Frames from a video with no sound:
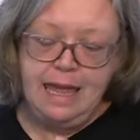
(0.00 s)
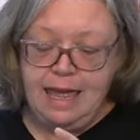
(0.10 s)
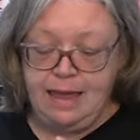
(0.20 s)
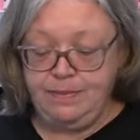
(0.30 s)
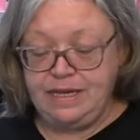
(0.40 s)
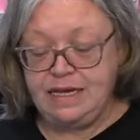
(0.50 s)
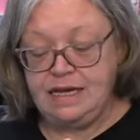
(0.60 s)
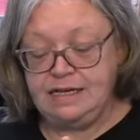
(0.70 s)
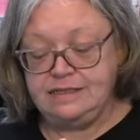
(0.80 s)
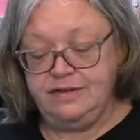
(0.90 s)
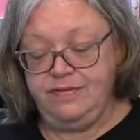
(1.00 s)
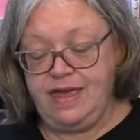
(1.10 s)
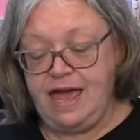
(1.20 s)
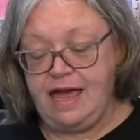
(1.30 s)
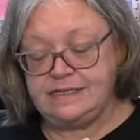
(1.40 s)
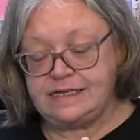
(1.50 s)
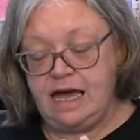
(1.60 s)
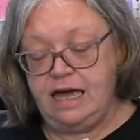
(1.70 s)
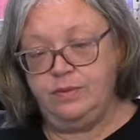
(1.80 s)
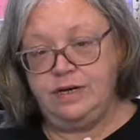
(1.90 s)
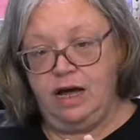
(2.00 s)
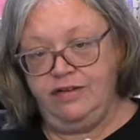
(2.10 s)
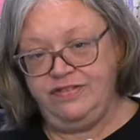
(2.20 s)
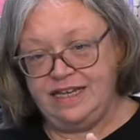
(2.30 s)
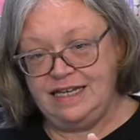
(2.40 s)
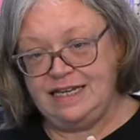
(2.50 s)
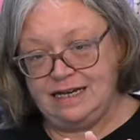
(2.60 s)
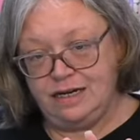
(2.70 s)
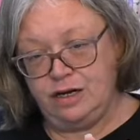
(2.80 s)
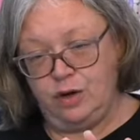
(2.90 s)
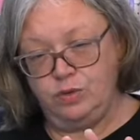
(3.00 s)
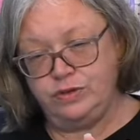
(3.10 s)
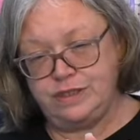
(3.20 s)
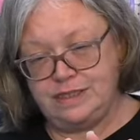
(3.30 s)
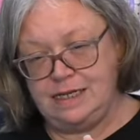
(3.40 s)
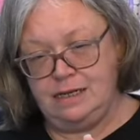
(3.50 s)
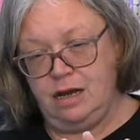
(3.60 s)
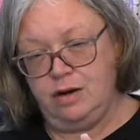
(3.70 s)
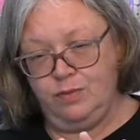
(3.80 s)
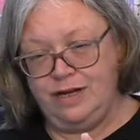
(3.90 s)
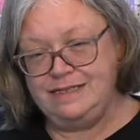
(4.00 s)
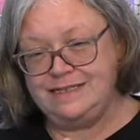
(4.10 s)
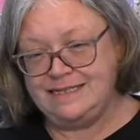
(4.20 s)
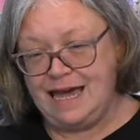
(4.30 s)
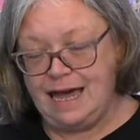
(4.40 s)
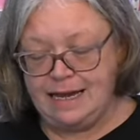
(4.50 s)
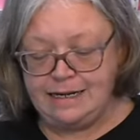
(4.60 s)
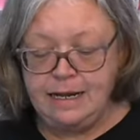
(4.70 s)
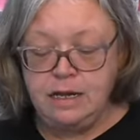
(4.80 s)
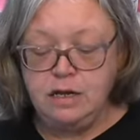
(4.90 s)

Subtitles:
And because of that, I would often get ghosting on one side.